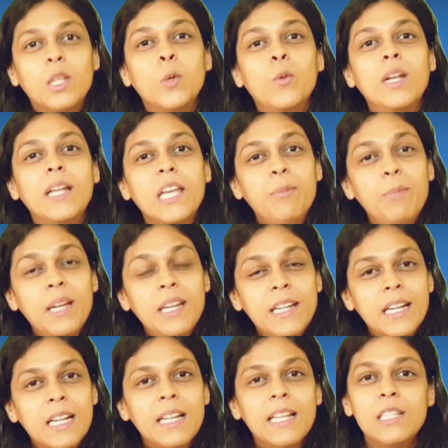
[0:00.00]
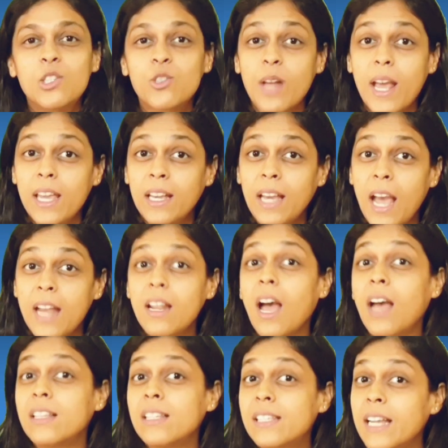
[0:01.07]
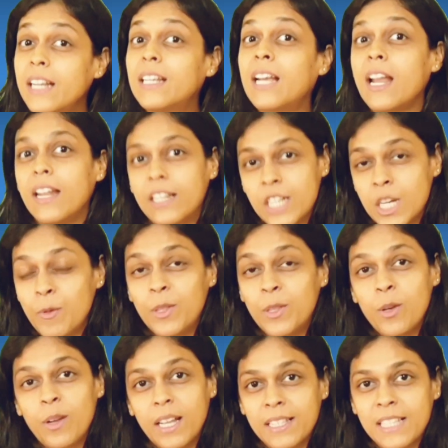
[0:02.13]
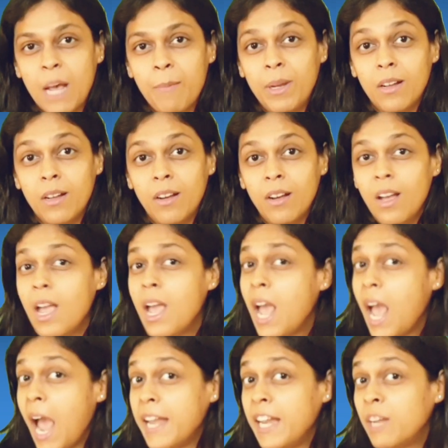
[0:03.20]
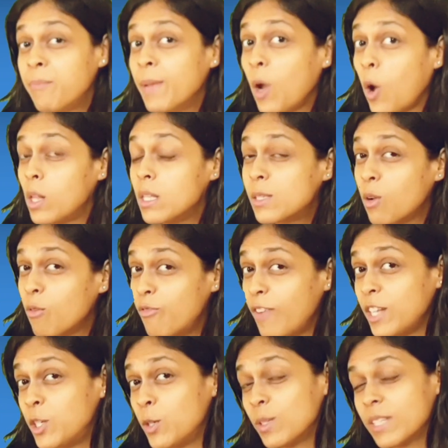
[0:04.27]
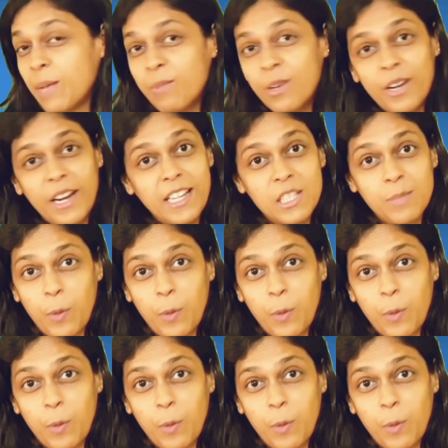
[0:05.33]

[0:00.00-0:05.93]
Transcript: you will immediately strike an unsaid connection with your examiner and it may also fetch you some grace